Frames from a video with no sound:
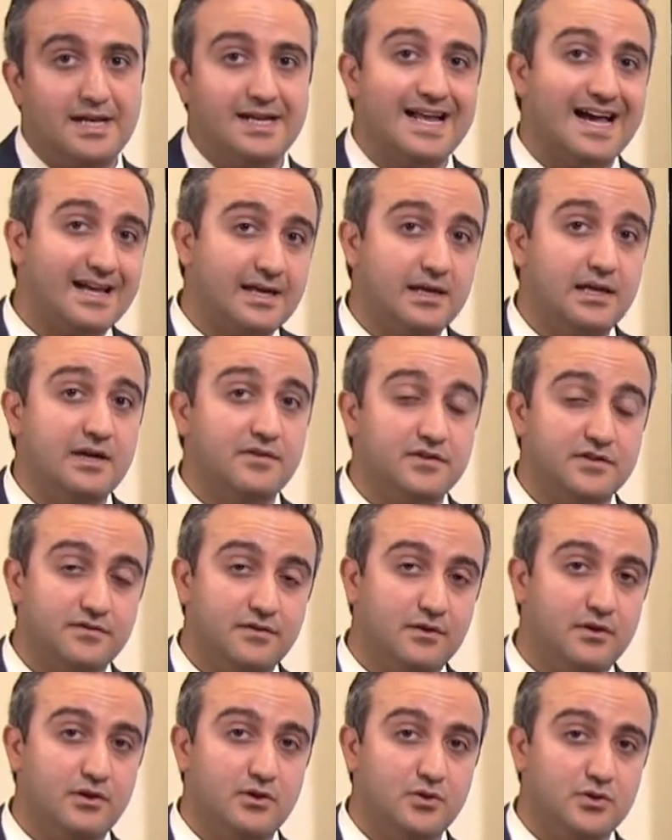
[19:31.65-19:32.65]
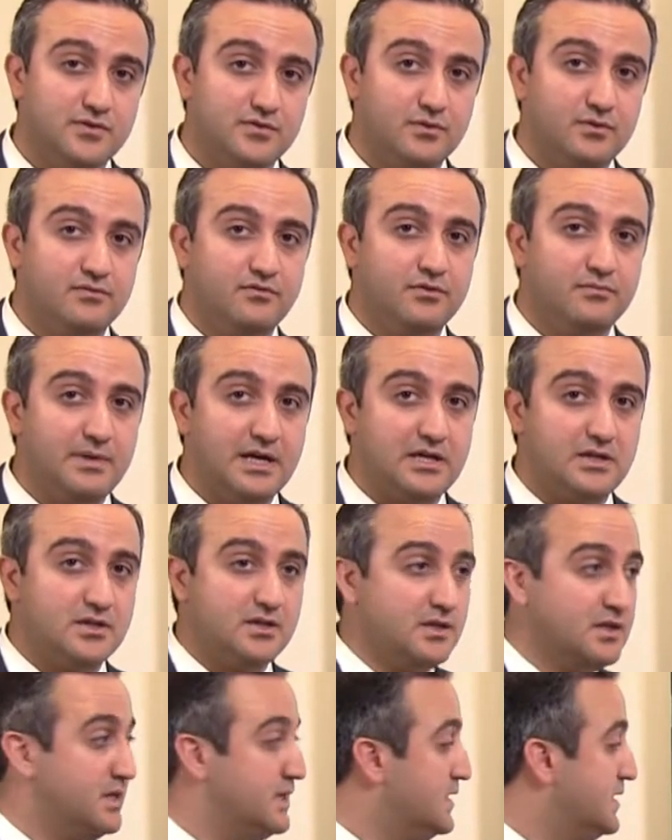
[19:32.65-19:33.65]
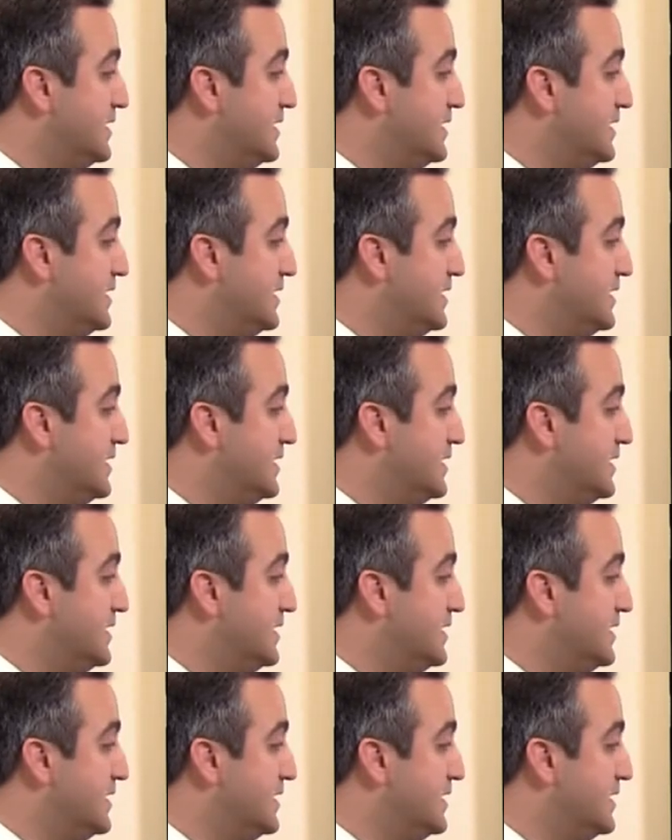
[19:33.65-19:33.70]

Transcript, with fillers: and that can give us very useful information.